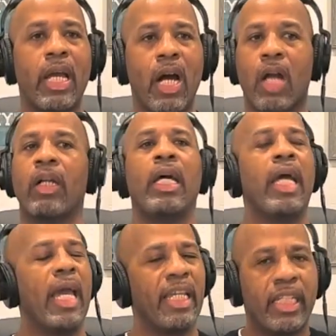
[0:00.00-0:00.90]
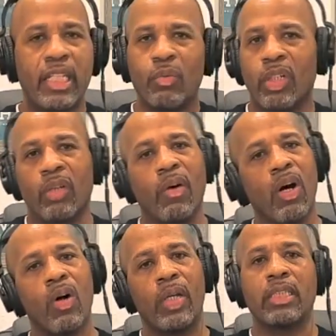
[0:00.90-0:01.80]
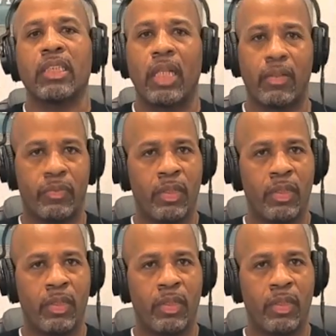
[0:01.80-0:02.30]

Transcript: are, and get rid of all that stuff.